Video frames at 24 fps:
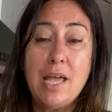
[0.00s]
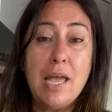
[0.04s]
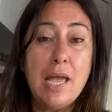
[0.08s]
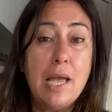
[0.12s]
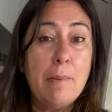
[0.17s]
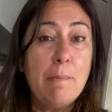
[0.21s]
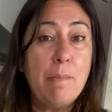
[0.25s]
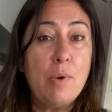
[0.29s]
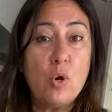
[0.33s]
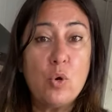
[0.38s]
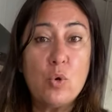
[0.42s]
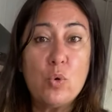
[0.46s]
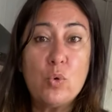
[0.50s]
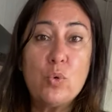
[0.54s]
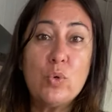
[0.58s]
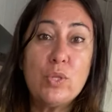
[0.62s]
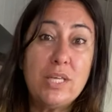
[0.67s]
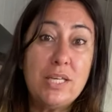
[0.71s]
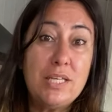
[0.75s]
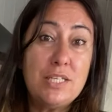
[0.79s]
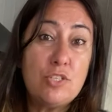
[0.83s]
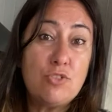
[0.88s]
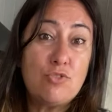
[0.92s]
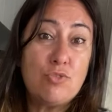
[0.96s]
But all
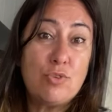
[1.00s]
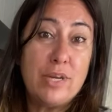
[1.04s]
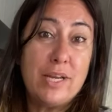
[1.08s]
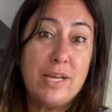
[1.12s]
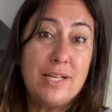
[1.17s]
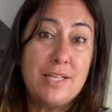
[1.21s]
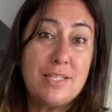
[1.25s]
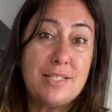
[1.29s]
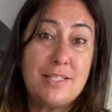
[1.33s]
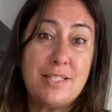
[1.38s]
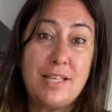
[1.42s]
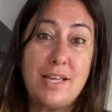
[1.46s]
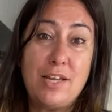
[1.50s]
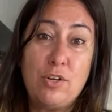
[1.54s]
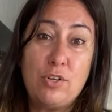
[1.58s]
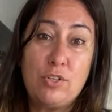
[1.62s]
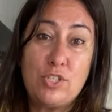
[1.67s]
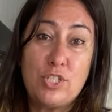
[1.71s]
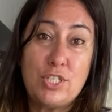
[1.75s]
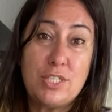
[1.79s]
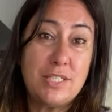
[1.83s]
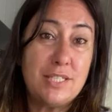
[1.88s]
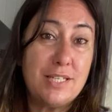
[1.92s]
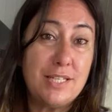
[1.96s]
these drinks, they're not
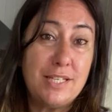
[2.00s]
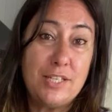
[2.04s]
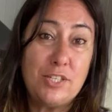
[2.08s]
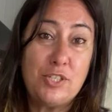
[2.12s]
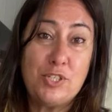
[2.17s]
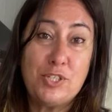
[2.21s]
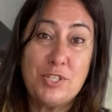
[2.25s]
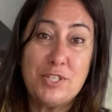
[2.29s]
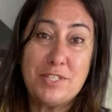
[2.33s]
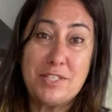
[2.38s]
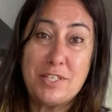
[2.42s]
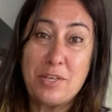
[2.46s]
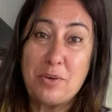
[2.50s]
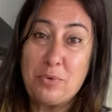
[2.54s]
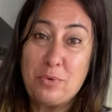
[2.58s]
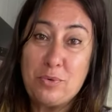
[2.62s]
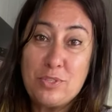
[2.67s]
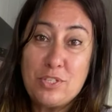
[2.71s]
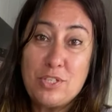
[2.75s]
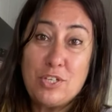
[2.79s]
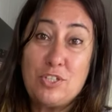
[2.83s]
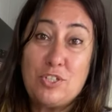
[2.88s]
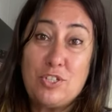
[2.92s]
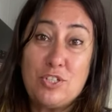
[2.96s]
just delicious, they're
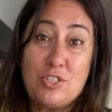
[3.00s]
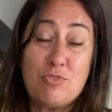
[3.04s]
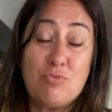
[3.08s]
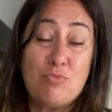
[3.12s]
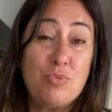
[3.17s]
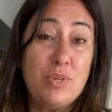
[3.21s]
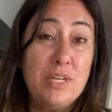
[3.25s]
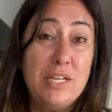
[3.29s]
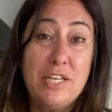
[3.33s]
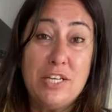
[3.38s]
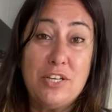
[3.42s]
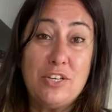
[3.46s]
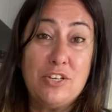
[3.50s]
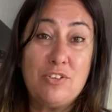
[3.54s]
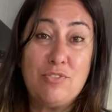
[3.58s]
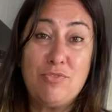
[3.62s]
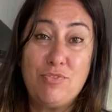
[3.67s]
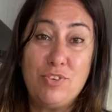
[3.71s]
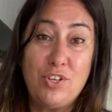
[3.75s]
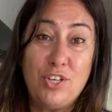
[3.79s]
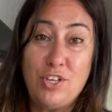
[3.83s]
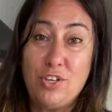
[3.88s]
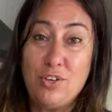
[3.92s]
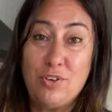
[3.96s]
also just really good
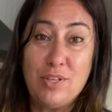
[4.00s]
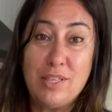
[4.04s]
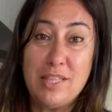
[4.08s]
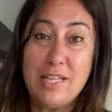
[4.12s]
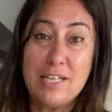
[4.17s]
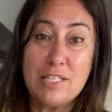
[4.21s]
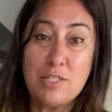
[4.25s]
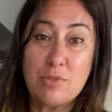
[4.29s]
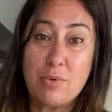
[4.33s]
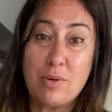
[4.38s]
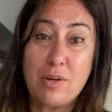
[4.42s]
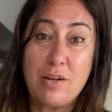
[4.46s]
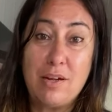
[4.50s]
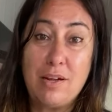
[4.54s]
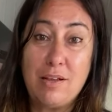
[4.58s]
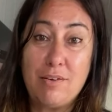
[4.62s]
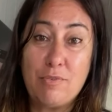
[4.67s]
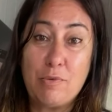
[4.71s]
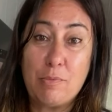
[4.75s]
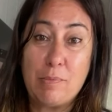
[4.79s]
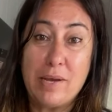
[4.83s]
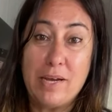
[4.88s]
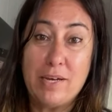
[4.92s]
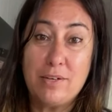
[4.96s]
for you, and that's what I love
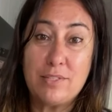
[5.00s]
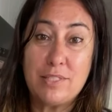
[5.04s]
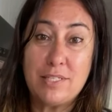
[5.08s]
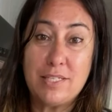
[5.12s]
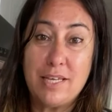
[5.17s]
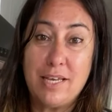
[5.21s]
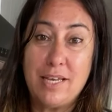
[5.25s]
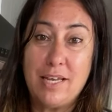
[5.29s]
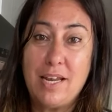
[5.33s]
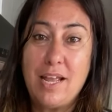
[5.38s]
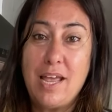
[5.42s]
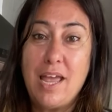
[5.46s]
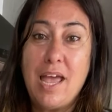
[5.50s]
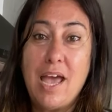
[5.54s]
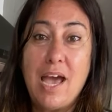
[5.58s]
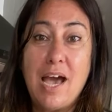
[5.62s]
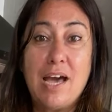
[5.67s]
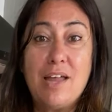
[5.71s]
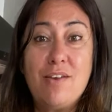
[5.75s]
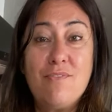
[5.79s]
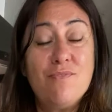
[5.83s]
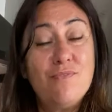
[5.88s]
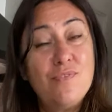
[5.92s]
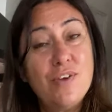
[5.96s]
about it.
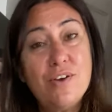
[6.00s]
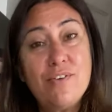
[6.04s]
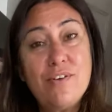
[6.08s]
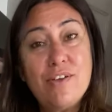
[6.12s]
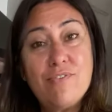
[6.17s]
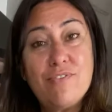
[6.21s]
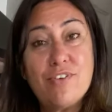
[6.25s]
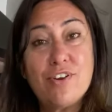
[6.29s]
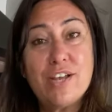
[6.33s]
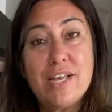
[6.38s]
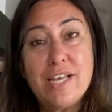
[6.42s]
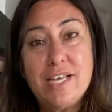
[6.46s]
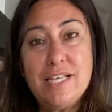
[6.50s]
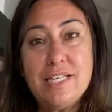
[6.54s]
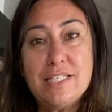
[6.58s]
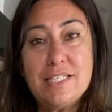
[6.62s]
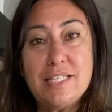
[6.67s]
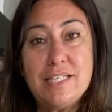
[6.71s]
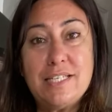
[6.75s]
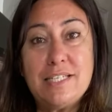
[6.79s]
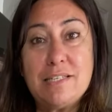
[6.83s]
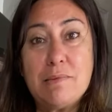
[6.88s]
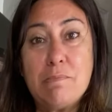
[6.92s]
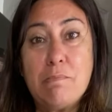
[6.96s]
And very, very
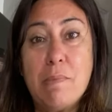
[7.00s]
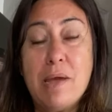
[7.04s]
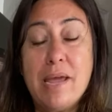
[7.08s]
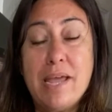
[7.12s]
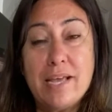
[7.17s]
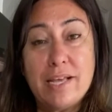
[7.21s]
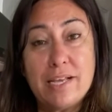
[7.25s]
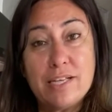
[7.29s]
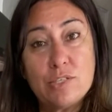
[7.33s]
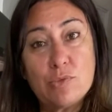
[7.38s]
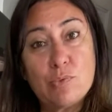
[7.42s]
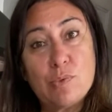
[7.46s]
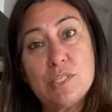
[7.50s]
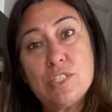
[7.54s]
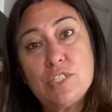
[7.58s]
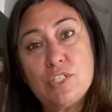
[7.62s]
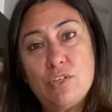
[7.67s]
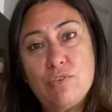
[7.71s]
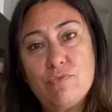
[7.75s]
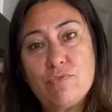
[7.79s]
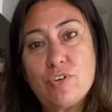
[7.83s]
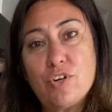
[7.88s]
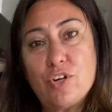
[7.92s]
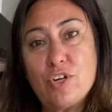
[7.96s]
easy to make, because once
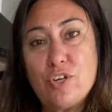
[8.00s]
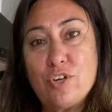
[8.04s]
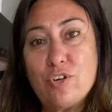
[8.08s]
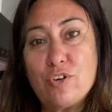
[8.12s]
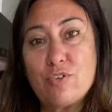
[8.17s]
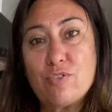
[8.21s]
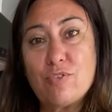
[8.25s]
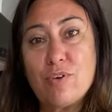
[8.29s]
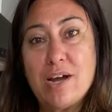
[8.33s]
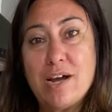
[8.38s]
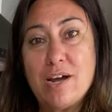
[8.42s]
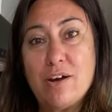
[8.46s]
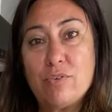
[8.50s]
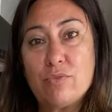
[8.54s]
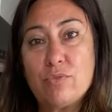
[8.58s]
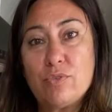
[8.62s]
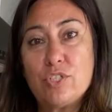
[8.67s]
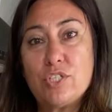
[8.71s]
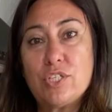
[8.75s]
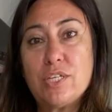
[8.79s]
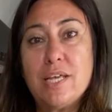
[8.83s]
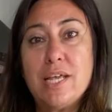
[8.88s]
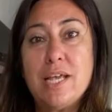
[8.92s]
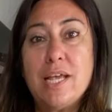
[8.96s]
you've got your ground
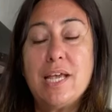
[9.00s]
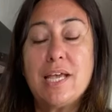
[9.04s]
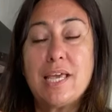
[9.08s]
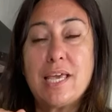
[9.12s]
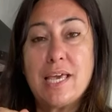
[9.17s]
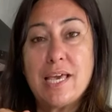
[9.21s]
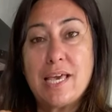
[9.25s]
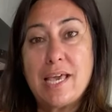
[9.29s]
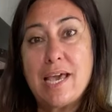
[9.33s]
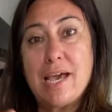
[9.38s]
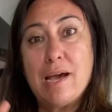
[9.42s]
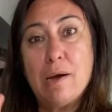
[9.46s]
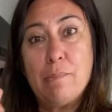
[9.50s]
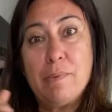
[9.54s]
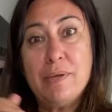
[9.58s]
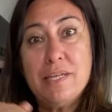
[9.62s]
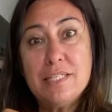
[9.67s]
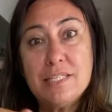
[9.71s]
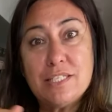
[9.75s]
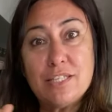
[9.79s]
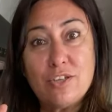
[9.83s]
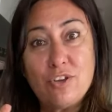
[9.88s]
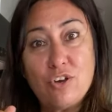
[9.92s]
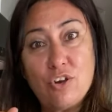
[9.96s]
cacao
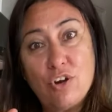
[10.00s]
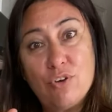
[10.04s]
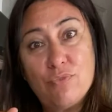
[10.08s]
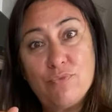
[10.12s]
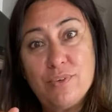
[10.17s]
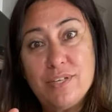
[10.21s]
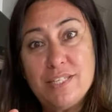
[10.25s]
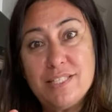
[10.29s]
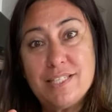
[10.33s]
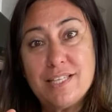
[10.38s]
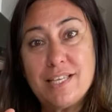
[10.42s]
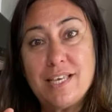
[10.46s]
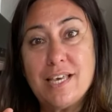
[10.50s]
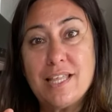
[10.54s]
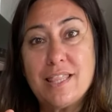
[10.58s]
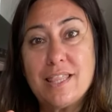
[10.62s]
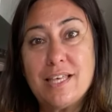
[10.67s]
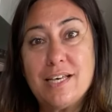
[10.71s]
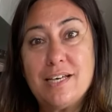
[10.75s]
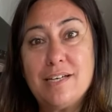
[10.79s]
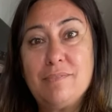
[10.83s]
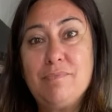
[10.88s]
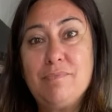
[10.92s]
beans and coffee together